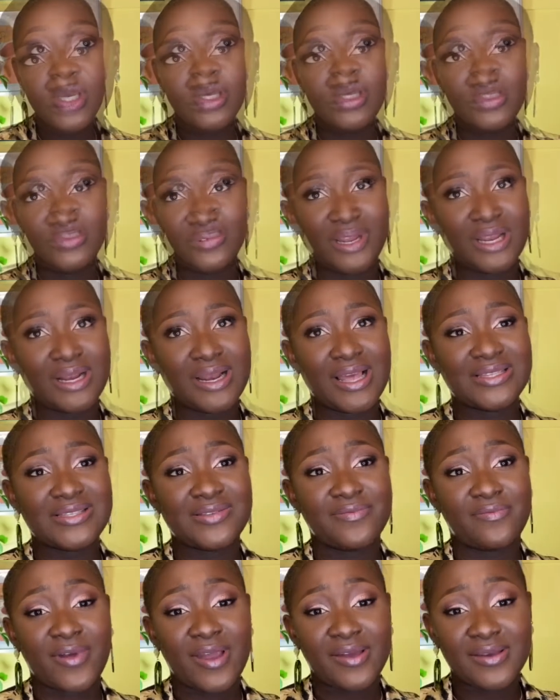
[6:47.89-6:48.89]
Ring light is
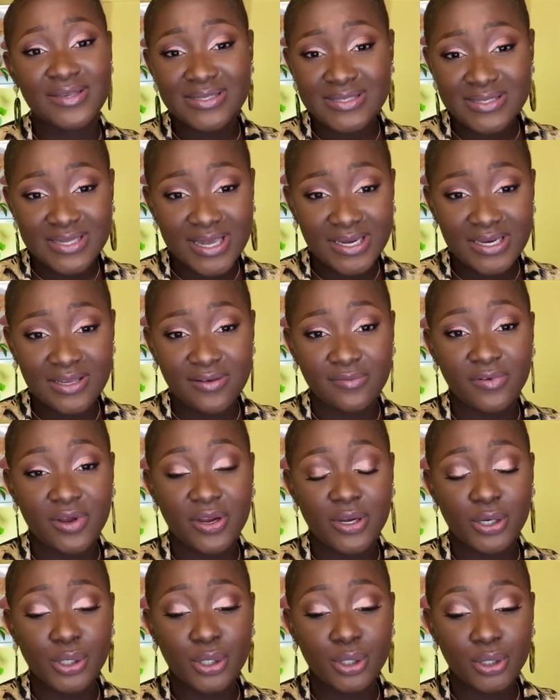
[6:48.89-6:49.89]
very steady,
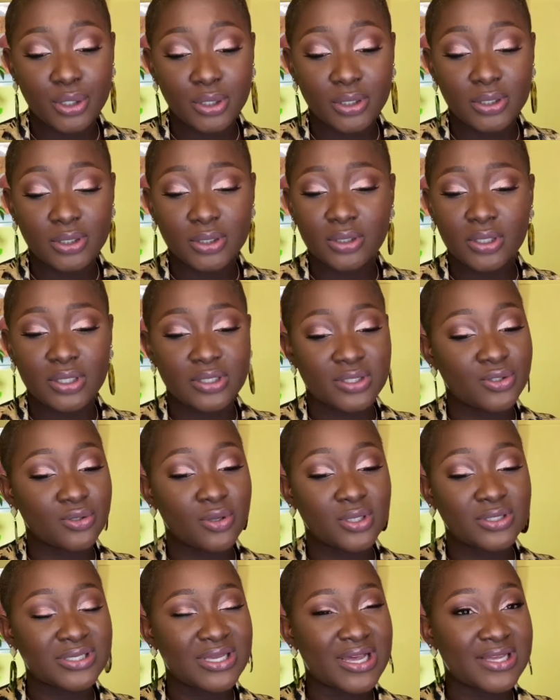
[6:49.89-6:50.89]
very good. It's
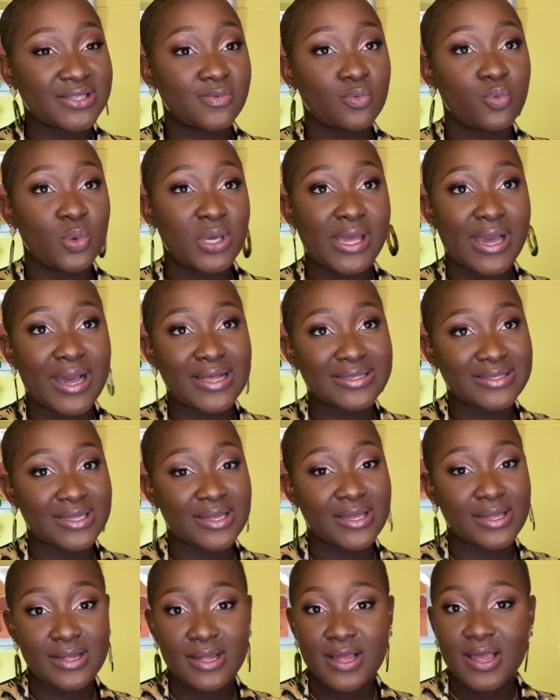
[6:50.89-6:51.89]
not as weak as
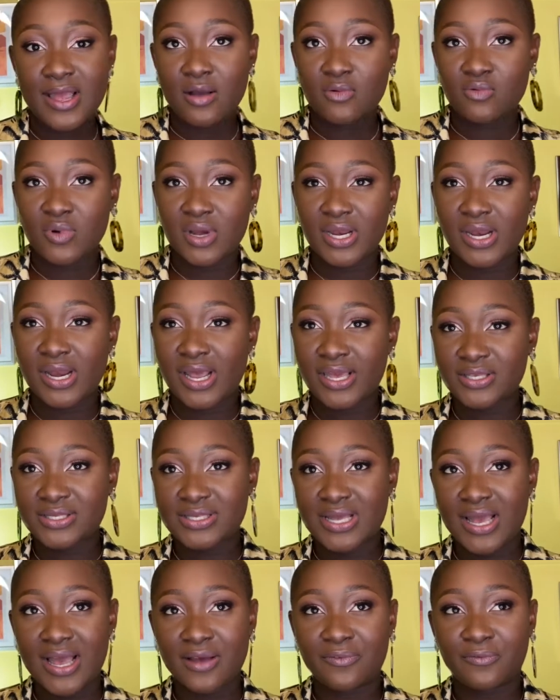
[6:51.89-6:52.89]
the one that I used
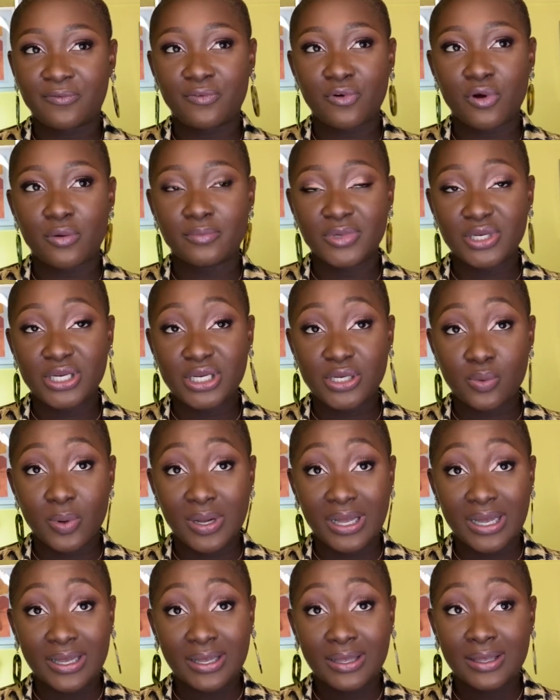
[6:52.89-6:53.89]
to have from
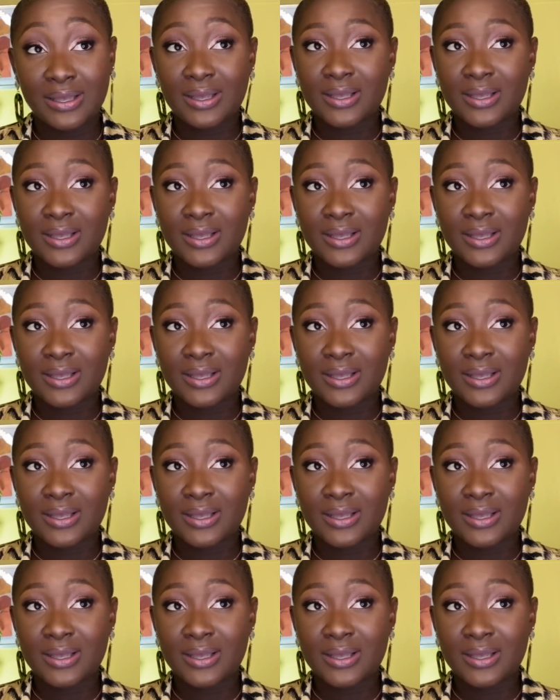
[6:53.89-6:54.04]
Neewer.